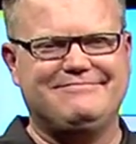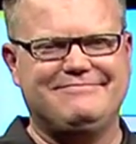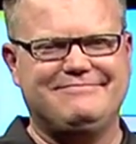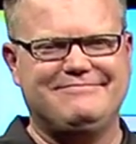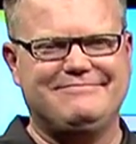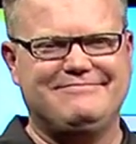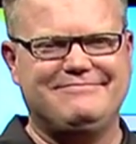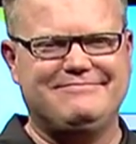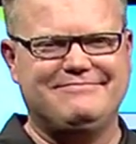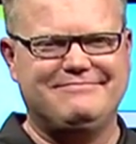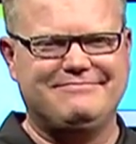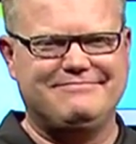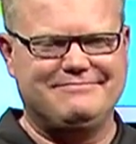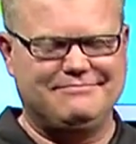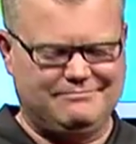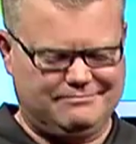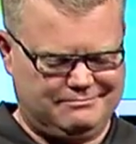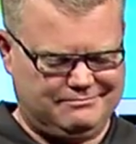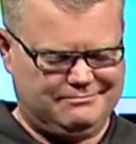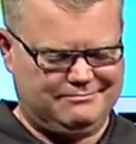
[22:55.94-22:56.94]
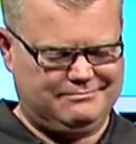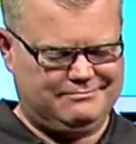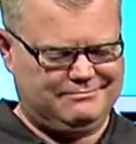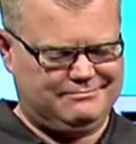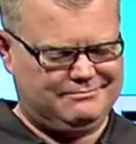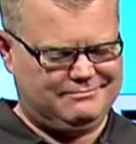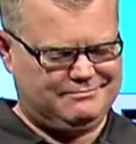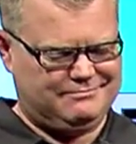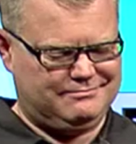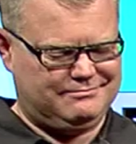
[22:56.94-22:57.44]

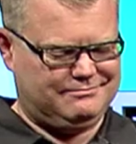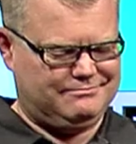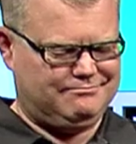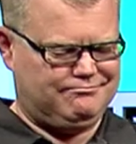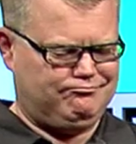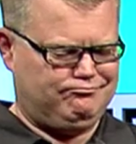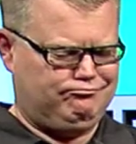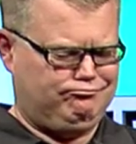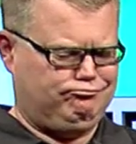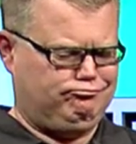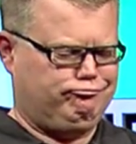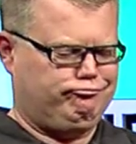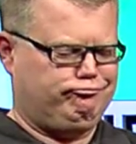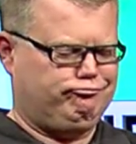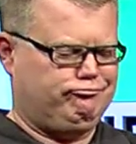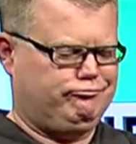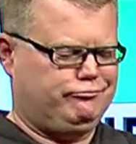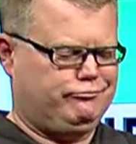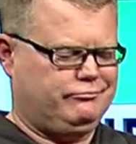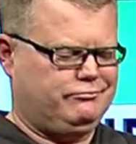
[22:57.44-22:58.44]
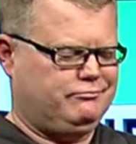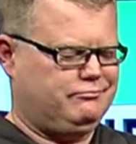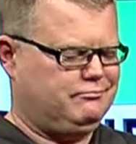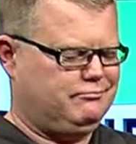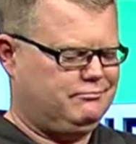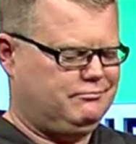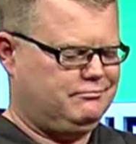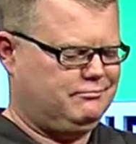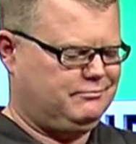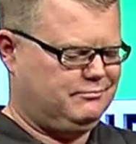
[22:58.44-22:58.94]

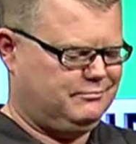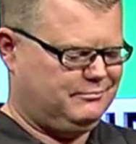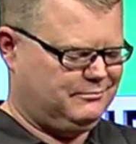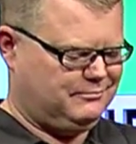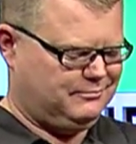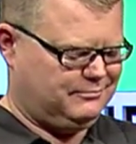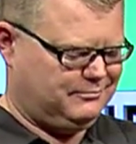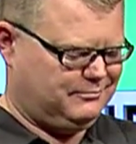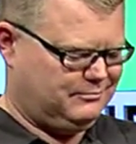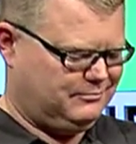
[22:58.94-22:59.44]
(not speaking)